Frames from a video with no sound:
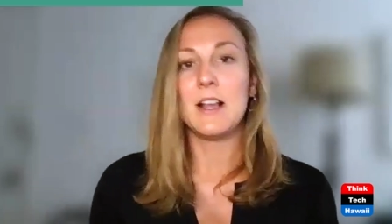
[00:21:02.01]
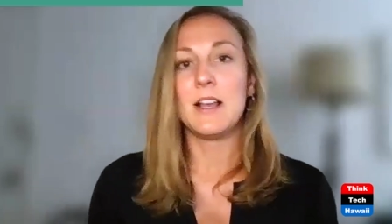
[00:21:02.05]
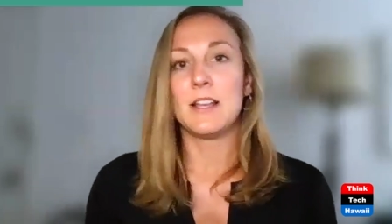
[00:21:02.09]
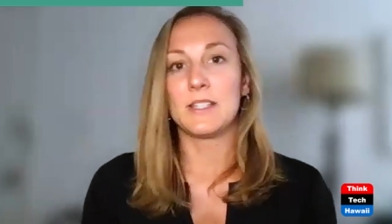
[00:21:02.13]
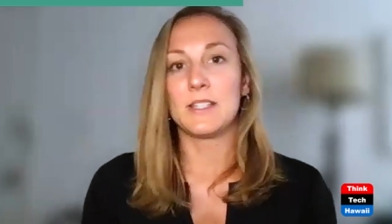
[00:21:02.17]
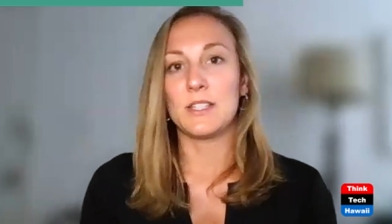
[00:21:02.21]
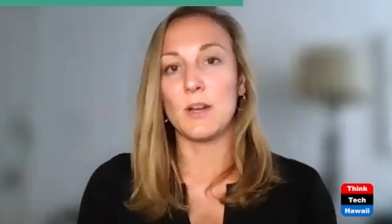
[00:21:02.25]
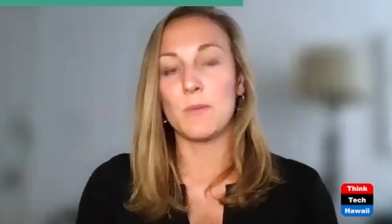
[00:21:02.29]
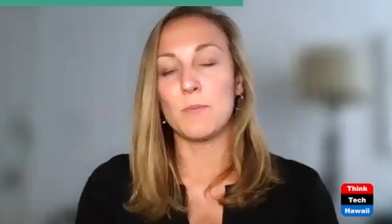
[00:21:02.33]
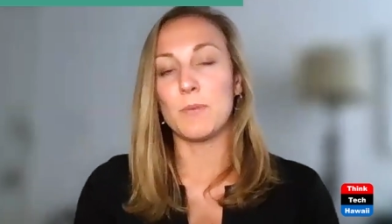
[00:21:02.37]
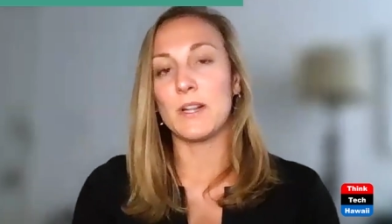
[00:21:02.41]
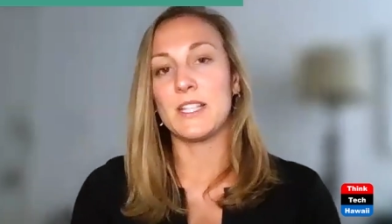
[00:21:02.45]

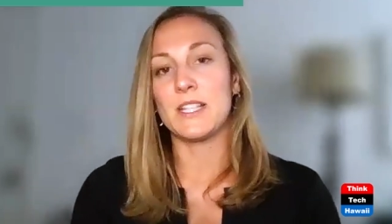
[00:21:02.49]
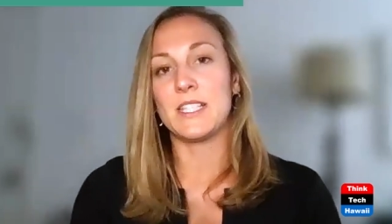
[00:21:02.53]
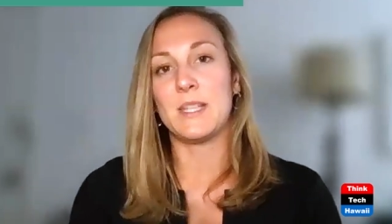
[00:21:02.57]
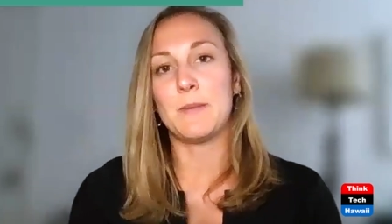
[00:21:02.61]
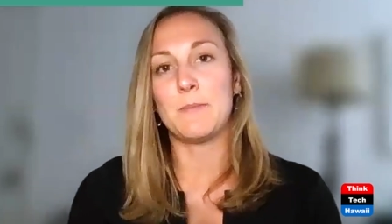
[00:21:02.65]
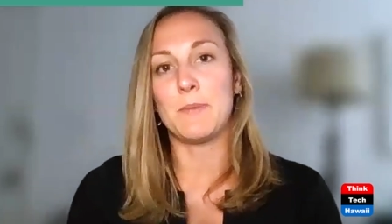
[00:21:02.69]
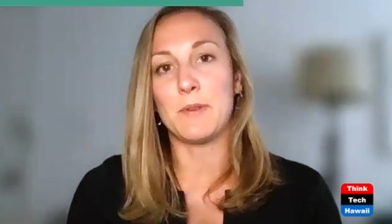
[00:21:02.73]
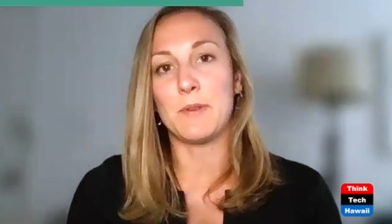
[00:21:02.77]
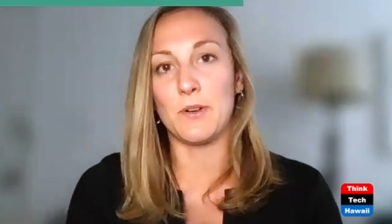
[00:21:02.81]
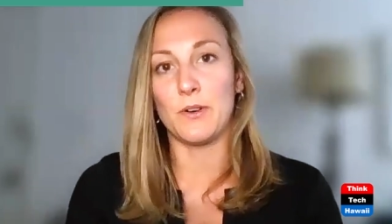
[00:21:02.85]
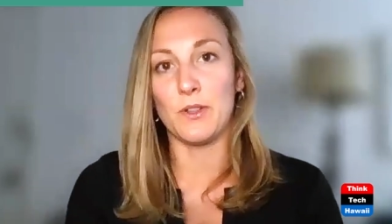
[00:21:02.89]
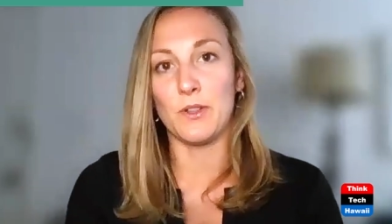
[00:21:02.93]
It's all pretty
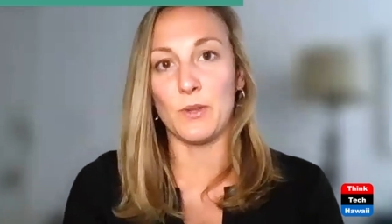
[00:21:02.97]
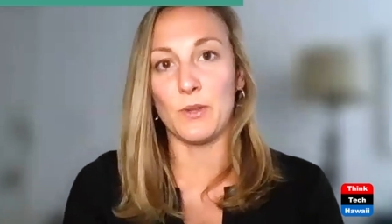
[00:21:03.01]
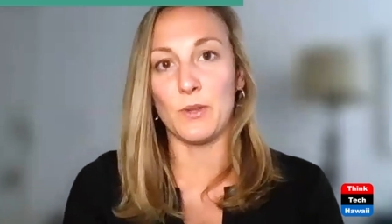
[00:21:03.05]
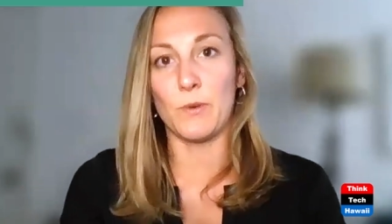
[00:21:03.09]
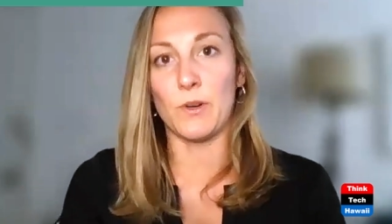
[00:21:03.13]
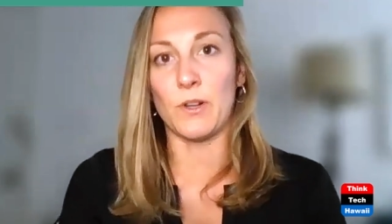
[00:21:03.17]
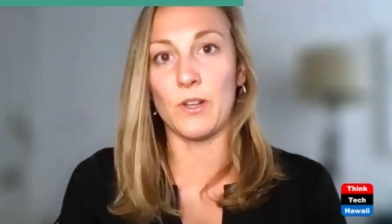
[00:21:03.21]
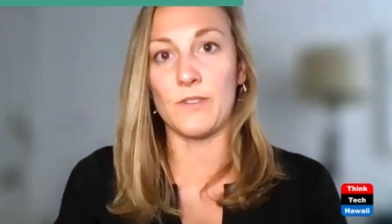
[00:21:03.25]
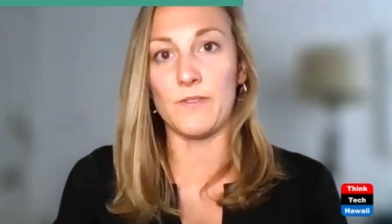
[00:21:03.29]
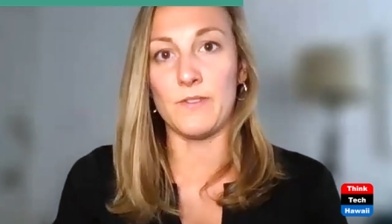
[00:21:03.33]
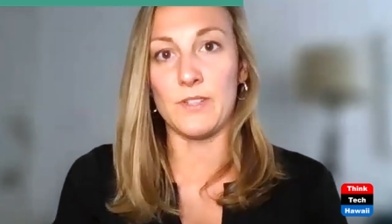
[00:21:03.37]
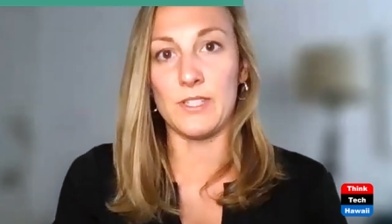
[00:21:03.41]
typical in the
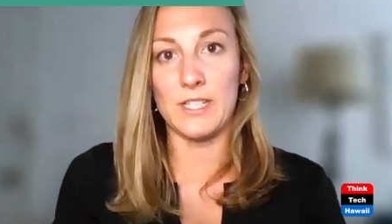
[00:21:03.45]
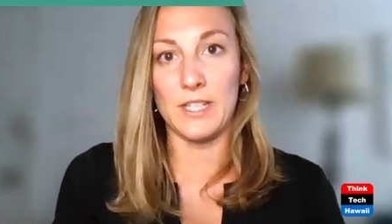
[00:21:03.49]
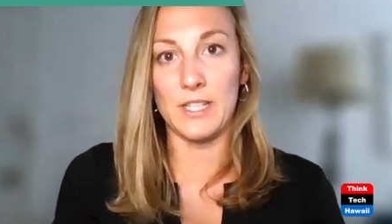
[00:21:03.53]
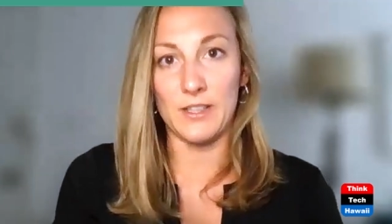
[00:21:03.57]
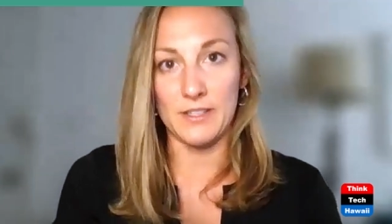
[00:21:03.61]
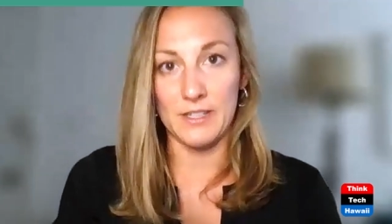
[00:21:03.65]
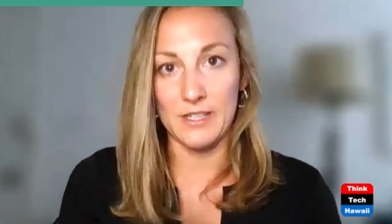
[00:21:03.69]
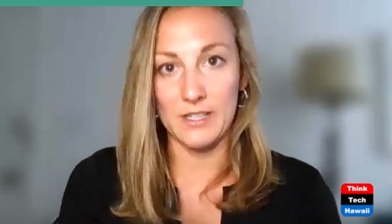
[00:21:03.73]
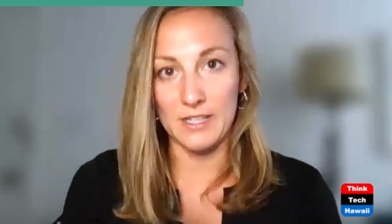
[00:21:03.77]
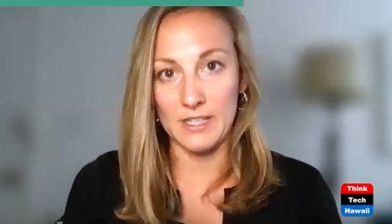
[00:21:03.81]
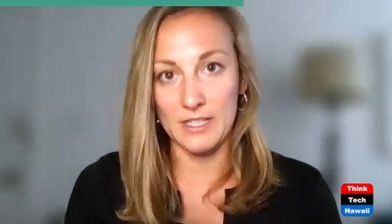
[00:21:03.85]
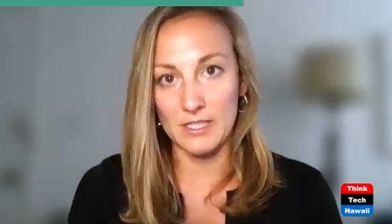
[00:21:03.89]
world of
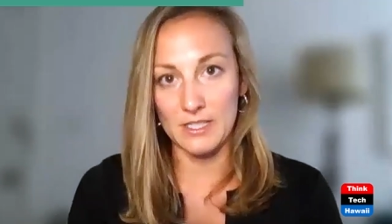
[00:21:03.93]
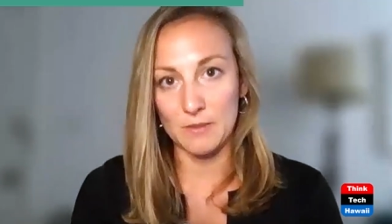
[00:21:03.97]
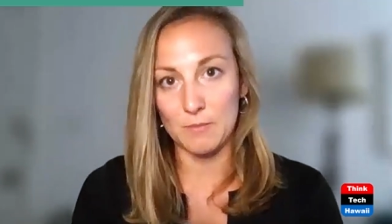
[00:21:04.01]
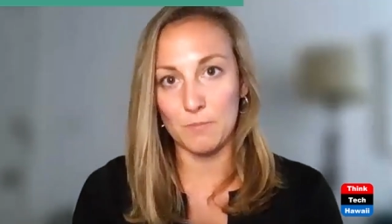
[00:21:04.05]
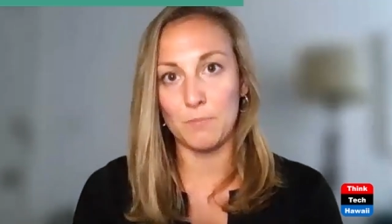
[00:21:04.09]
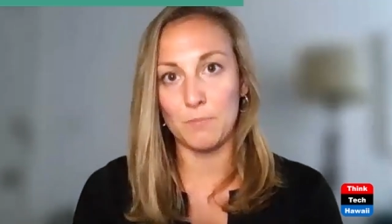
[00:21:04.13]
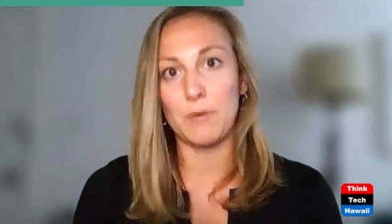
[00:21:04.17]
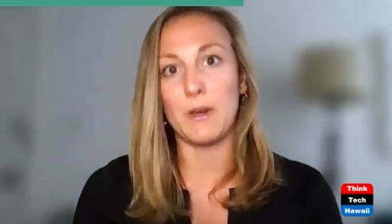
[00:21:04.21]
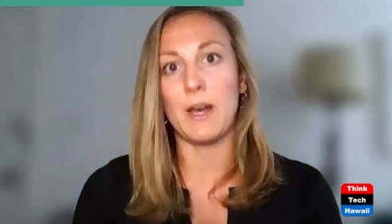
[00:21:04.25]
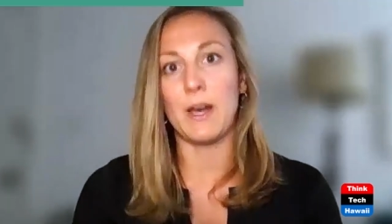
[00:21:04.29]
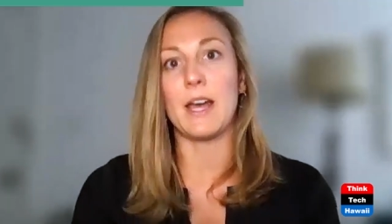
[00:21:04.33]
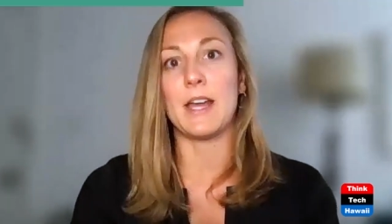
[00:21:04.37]
utilities,
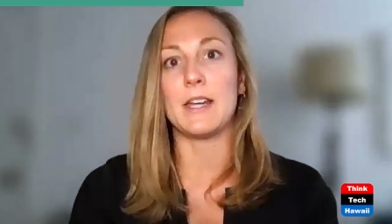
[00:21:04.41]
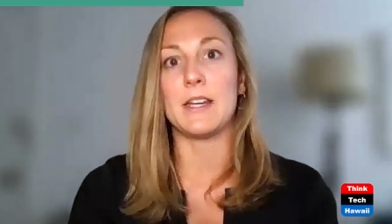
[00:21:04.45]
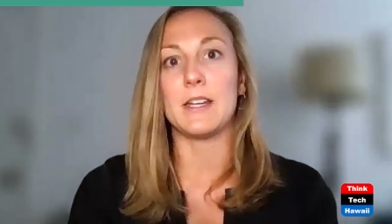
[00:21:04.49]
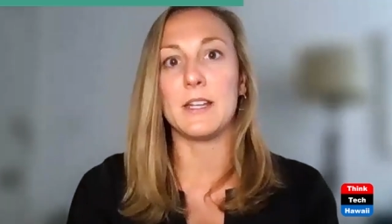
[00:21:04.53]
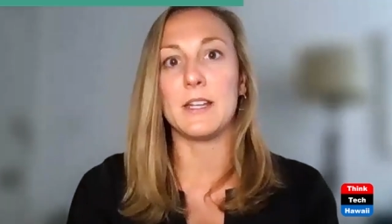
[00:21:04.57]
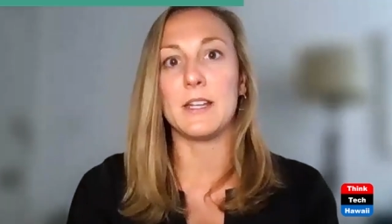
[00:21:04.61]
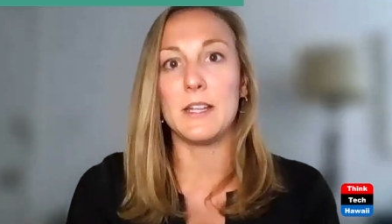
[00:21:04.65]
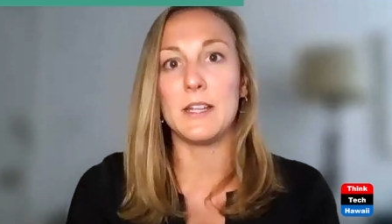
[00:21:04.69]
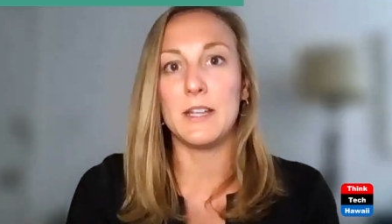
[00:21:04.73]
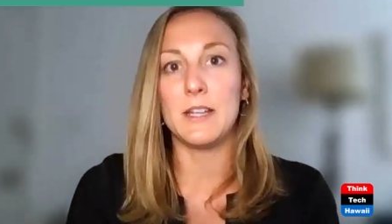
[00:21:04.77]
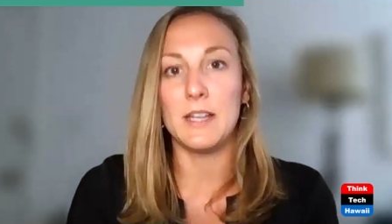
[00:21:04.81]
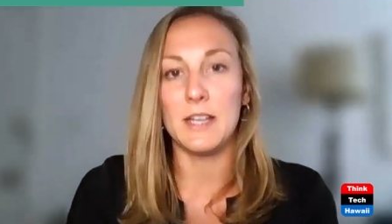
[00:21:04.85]
but
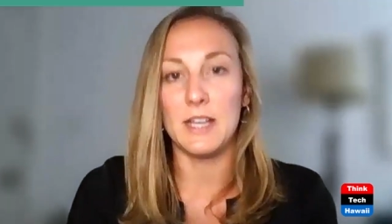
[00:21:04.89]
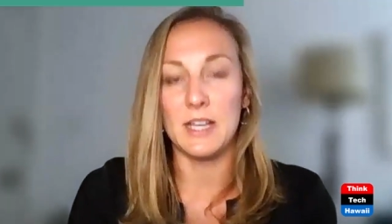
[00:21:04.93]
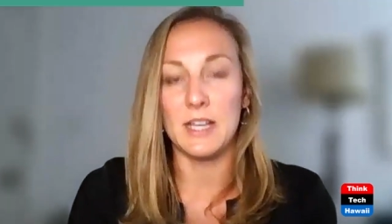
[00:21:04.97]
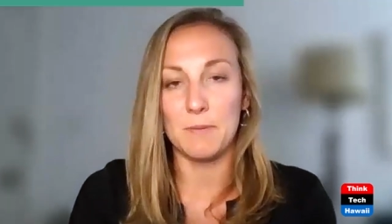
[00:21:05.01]
it